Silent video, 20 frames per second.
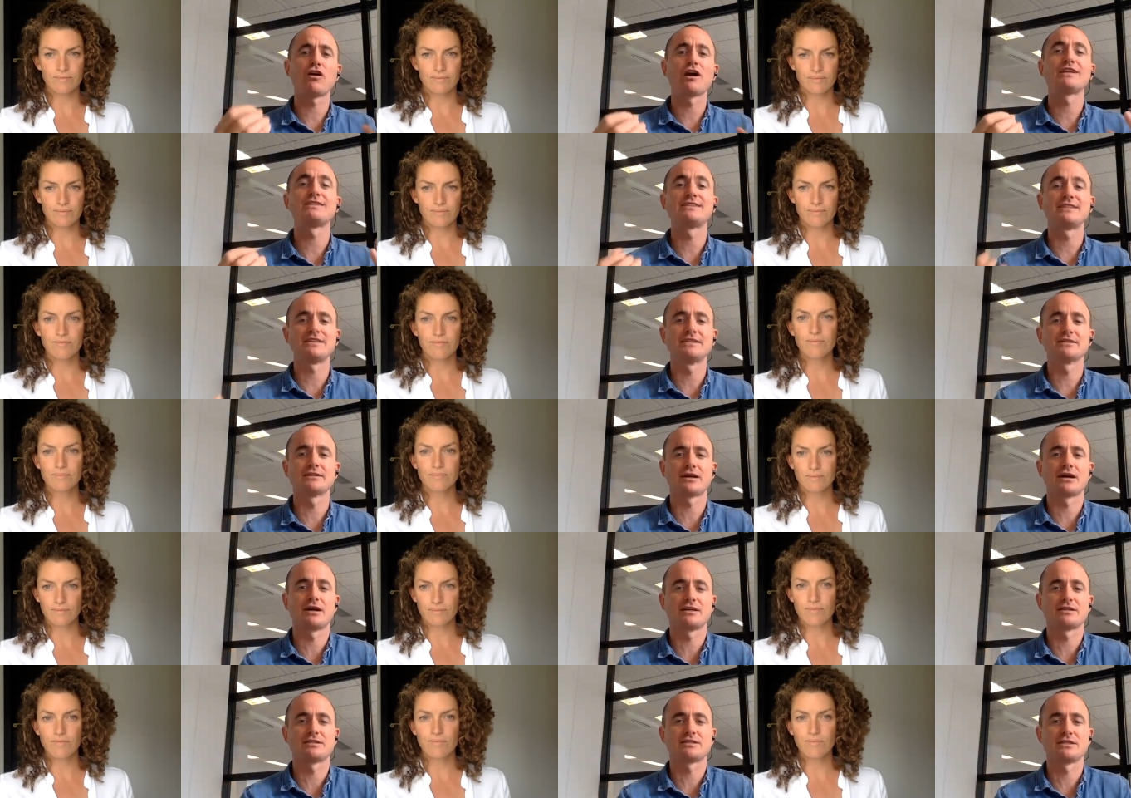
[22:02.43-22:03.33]
Speaker 1: ideal
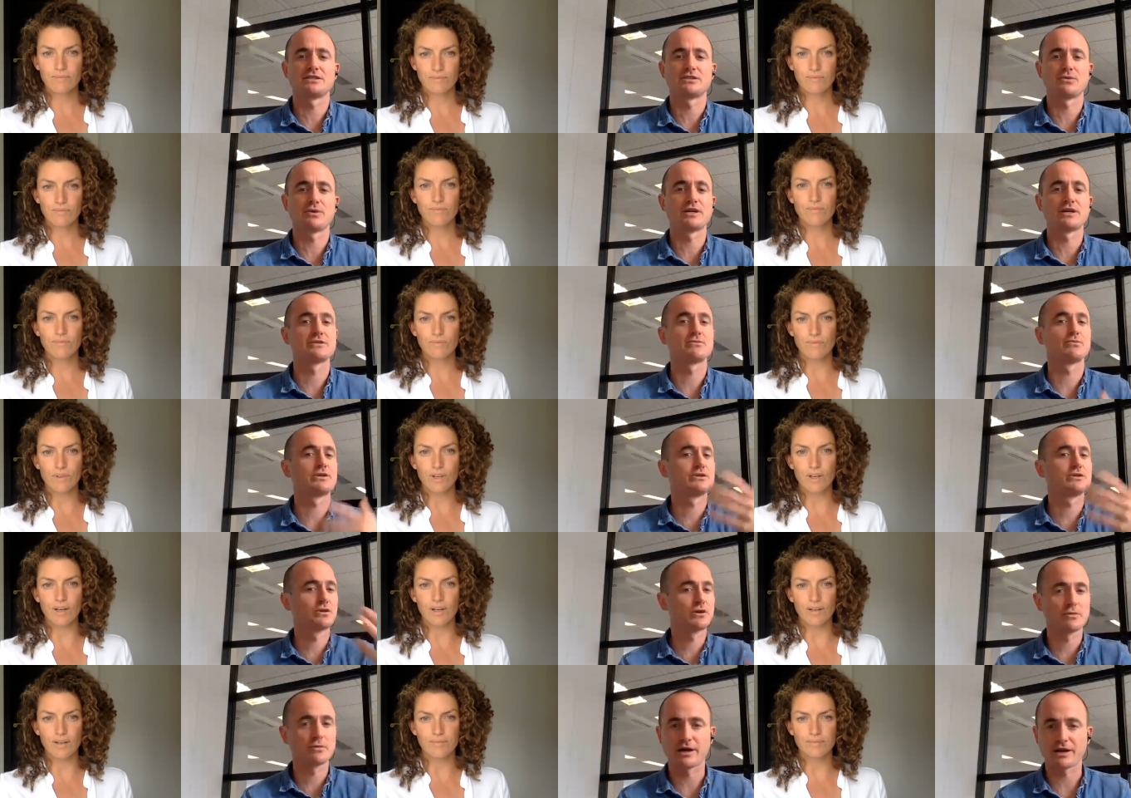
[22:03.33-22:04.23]
kind of situation. We
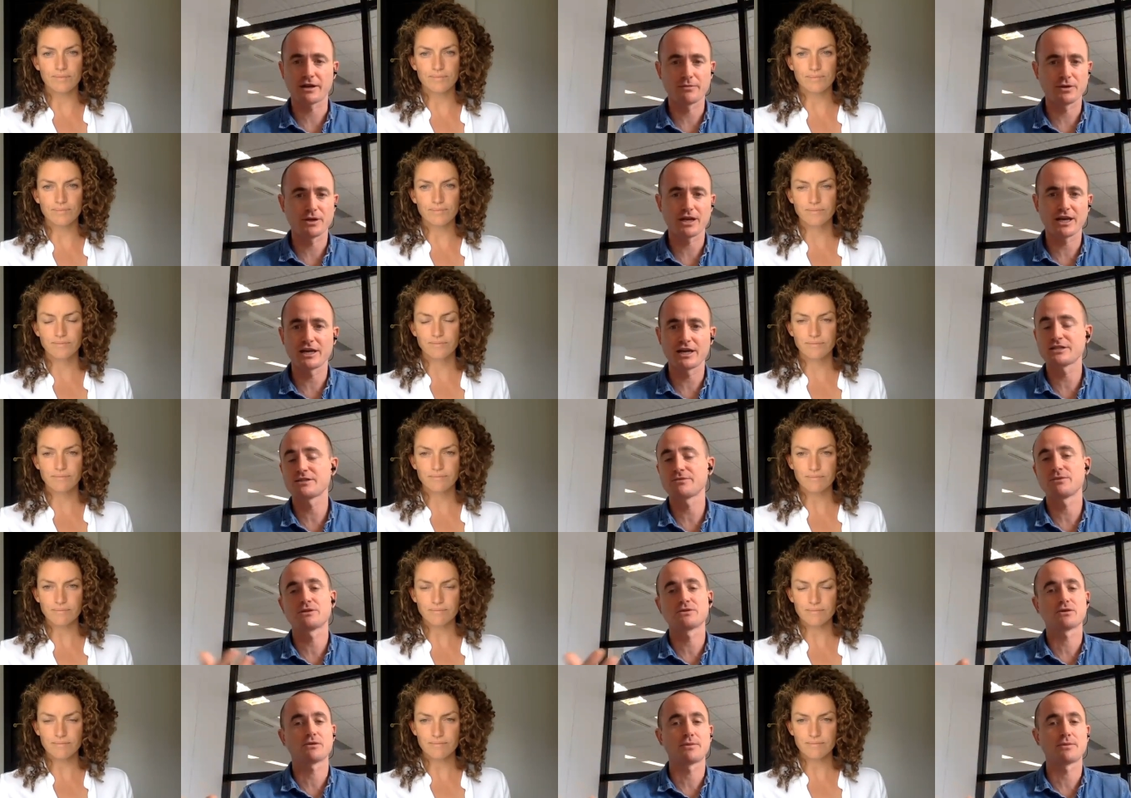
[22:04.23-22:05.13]
talk about communication.
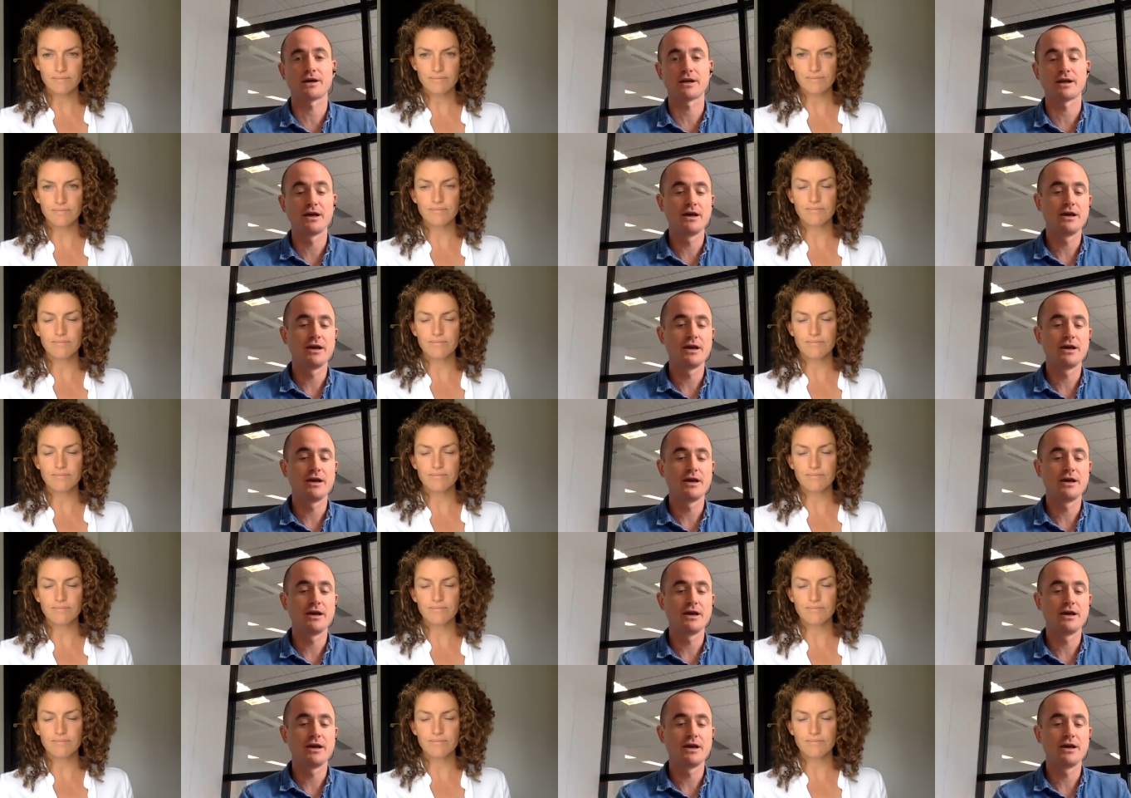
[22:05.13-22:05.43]
We talk about